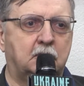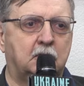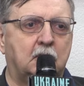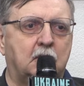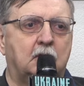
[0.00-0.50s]

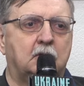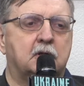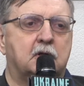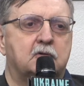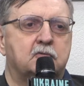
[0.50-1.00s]
No, it's
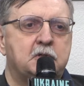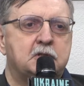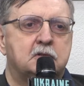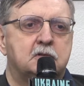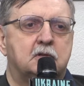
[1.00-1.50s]
not
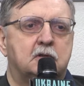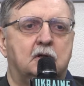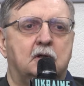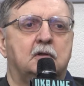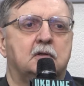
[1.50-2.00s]
training
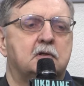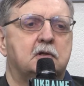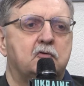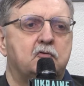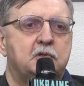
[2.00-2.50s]
project managers
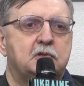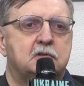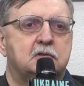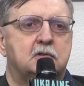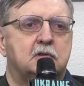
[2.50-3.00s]
and
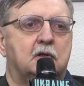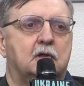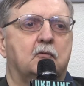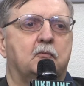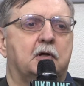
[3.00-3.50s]
then
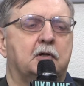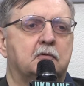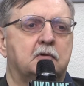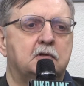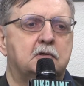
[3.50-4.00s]
attracting funds.
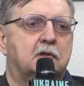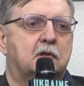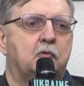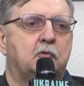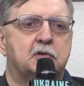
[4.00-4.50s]
It doesn't work
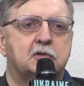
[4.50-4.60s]
like this.